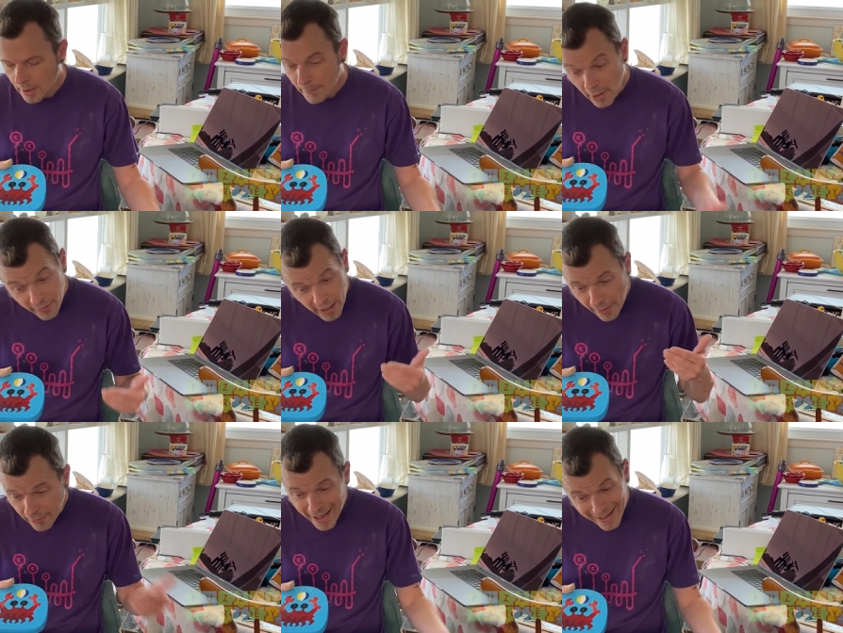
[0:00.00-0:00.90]
But on the
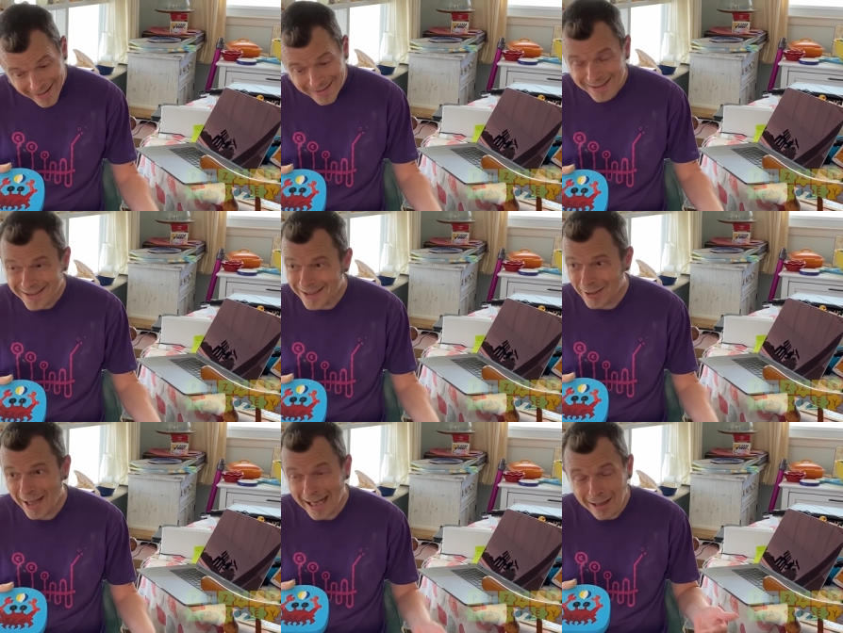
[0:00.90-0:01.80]
other hand, you
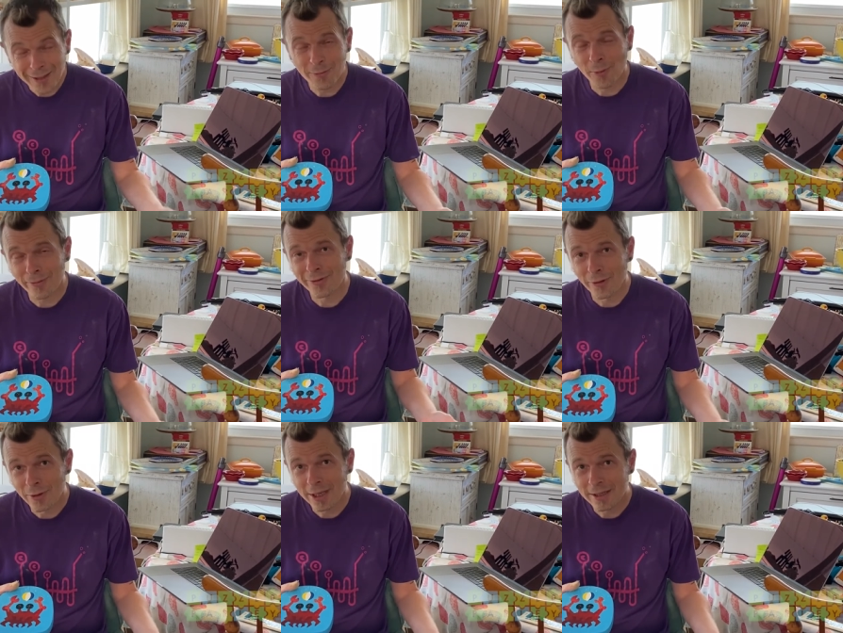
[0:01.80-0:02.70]
know, anything worth
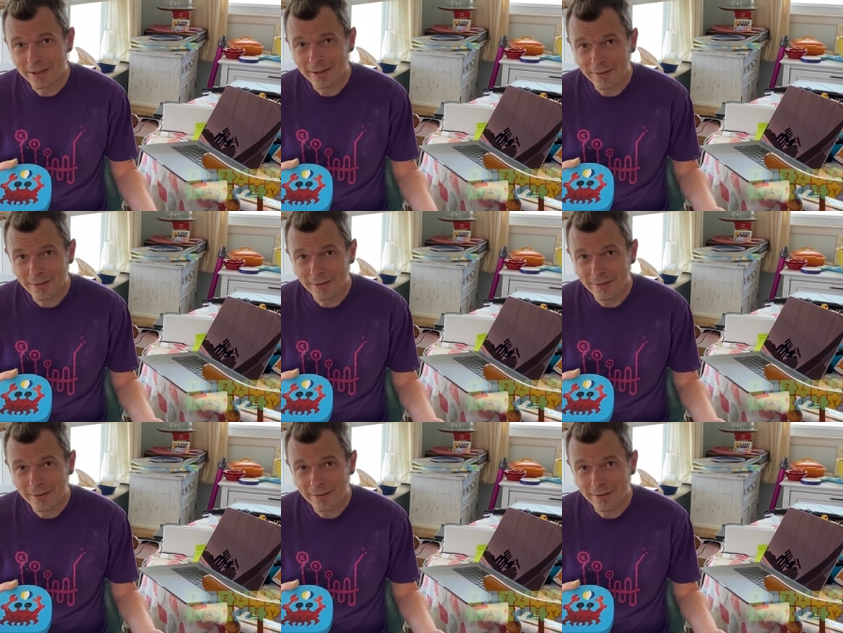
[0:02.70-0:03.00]
doing,